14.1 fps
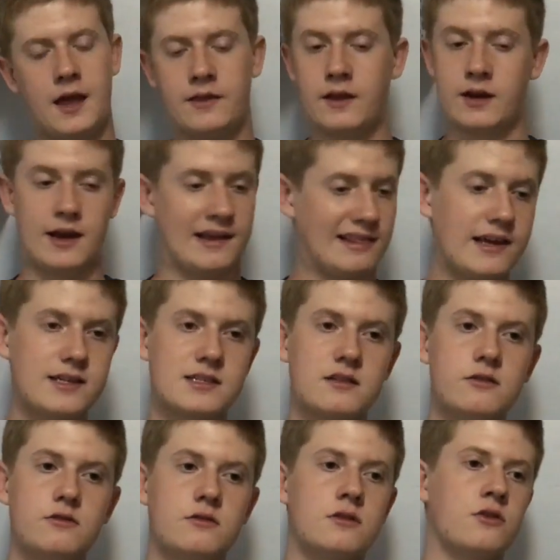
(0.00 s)
Then you had Lex
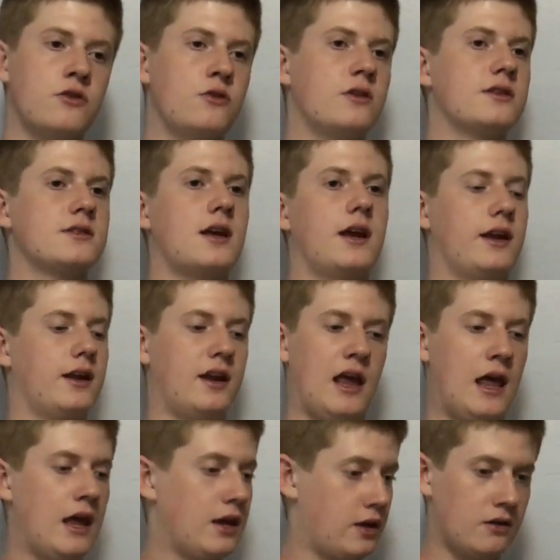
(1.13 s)
Luthor, who decided,
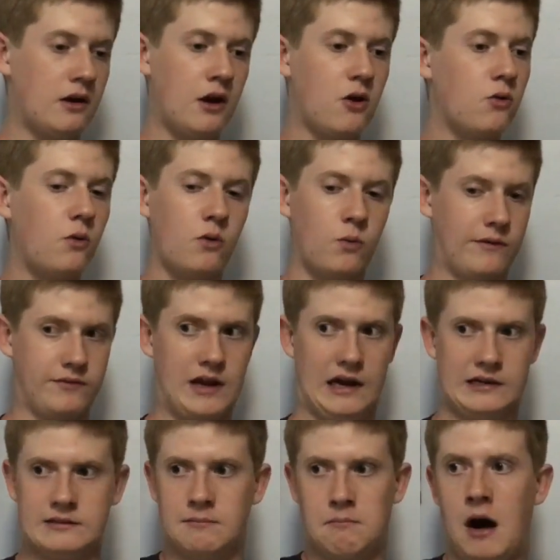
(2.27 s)
you know, we've
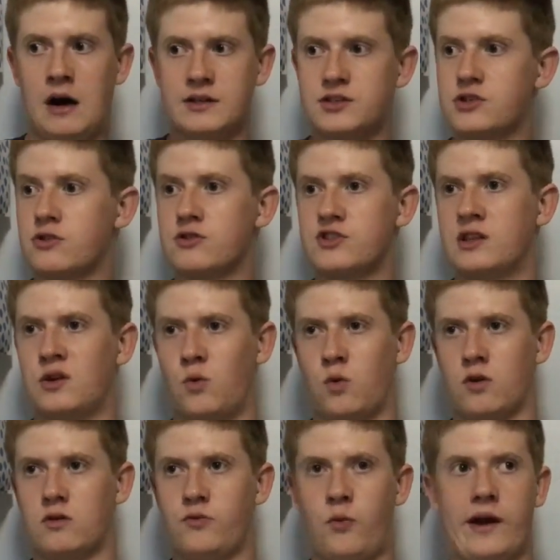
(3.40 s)
got monsters in the
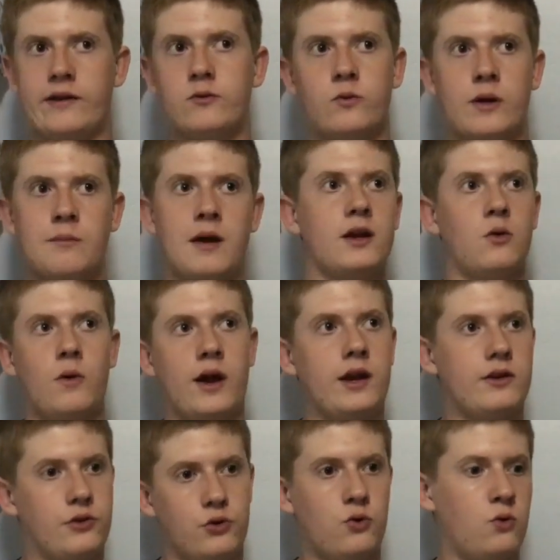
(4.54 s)
world, why don't we make a way
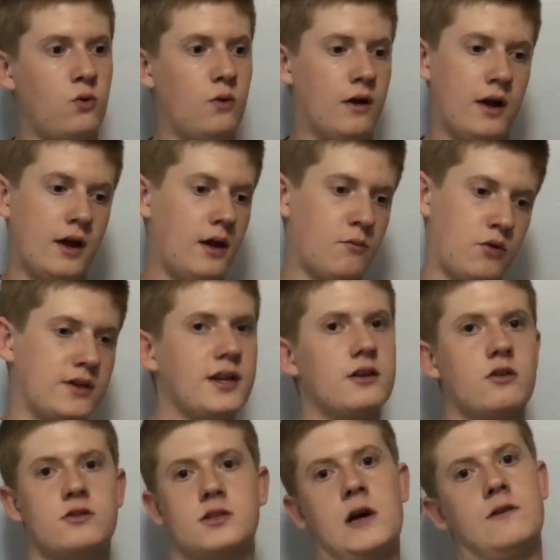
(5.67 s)
to protect
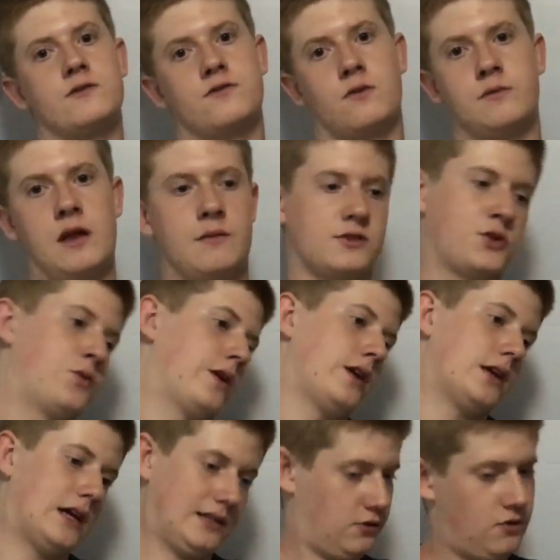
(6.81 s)
ourselves from them? So he
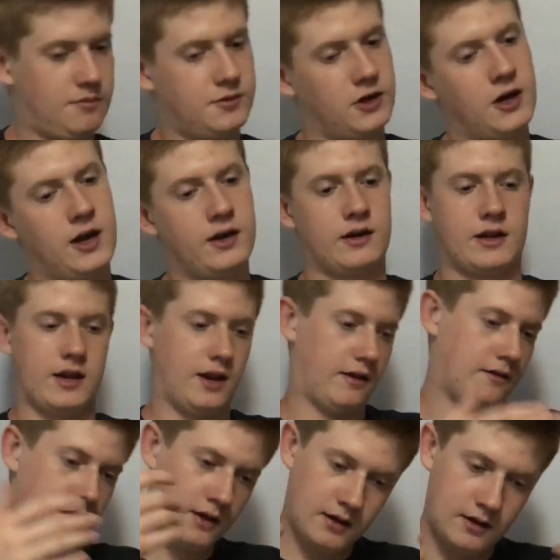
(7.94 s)
got the kryptonite, and
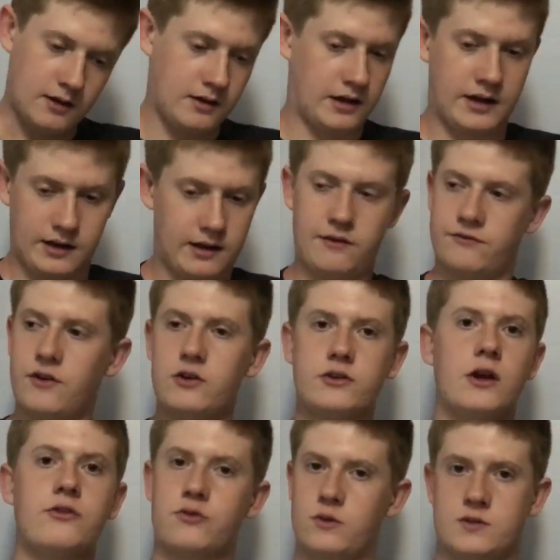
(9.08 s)
he followed
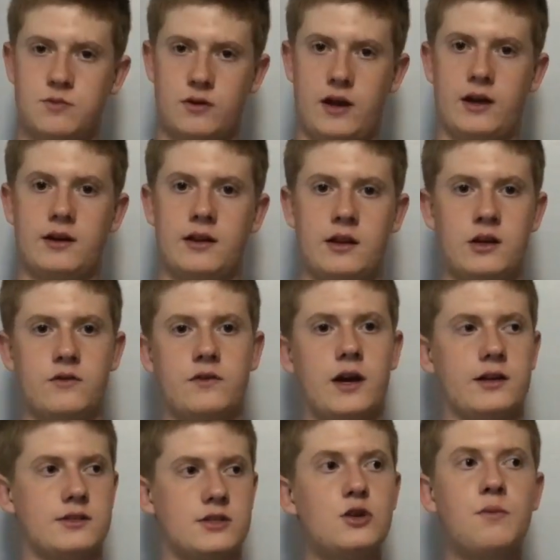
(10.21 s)
out through his plan. And then you've
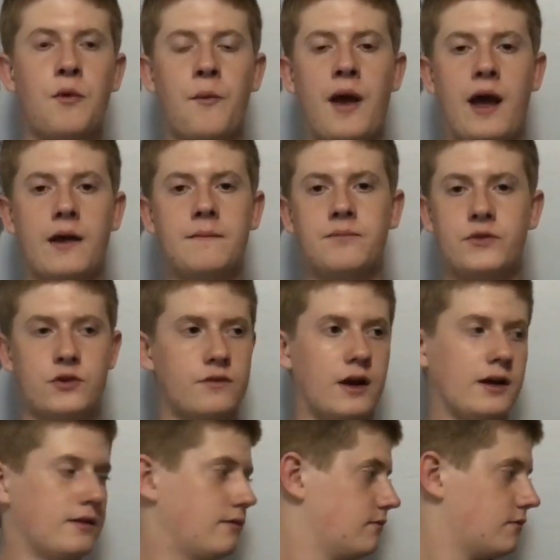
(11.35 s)
got Superman, you've
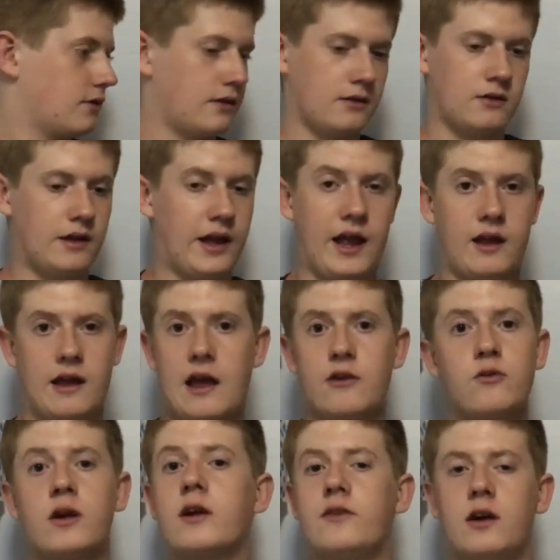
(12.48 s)
got
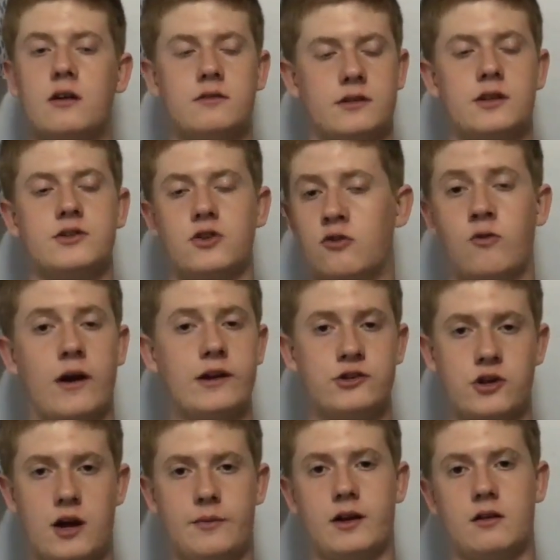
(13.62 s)
Henry Cavill, does a great
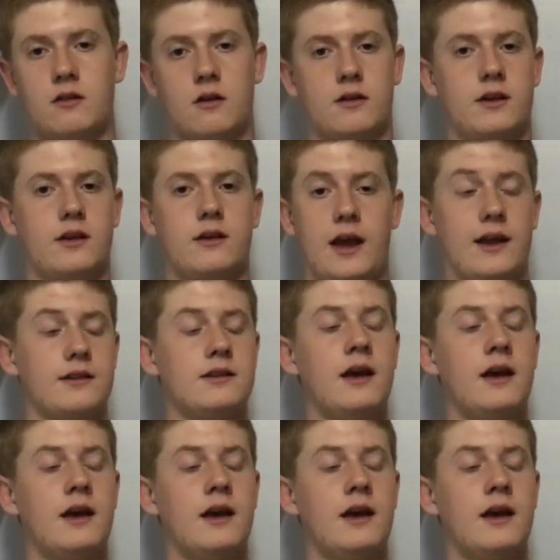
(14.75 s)
job at Clark Kent.